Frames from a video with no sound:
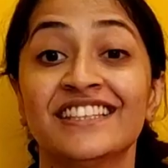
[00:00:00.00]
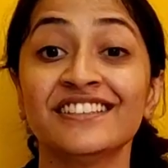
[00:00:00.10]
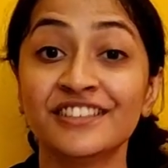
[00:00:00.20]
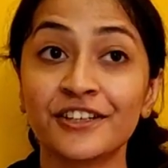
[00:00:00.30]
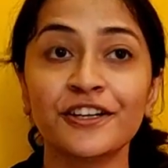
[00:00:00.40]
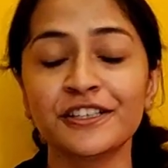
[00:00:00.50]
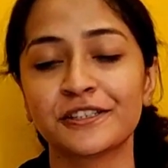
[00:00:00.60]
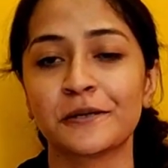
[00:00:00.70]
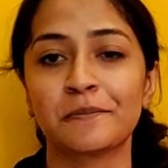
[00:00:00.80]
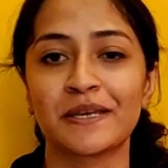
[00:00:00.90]
The
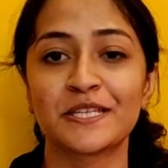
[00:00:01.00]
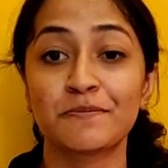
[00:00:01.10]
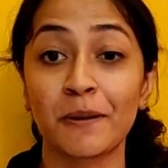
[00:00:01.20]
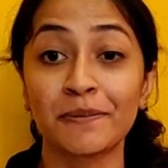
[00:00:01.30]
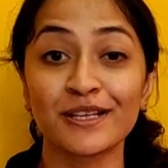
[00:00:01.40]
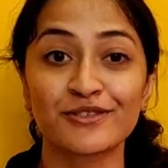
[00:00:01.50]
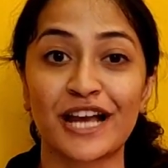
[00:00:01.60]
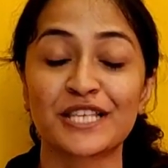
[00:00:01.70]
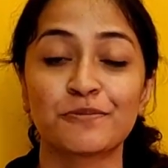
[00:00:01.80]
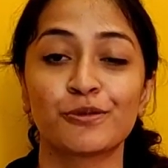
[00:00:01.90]
third tip is public
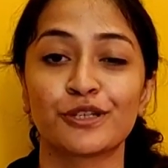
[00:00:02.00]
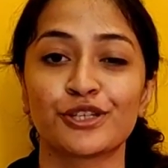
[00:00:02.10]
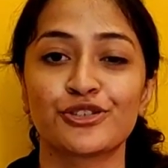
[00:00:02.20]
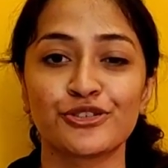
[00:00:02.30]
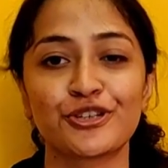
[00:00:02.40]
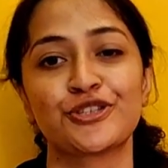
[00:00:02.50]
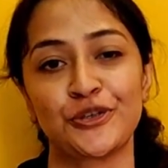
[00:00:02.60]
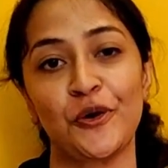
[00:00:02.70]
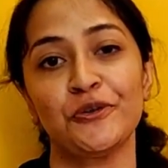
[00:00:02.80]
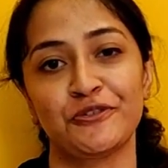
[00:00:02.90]
transportation
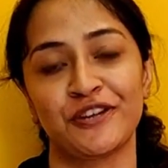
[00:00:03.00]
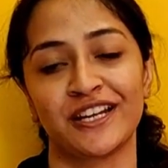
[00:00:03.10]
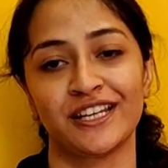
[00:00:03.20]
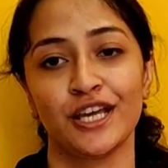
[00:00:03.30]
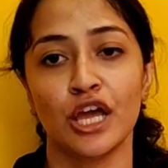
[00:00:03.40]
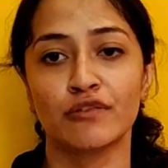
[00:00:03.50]
is your friend.